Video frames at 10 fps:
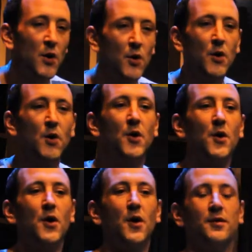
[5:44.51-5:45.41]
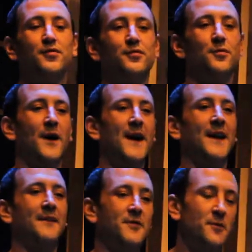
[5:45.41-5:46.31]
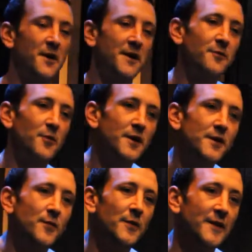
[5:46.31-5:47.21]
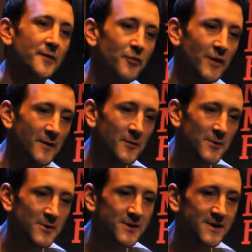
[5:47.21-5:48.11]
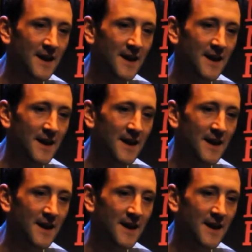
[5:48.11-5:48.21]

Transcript: Oh, well, everyone I've worked with, pretty much.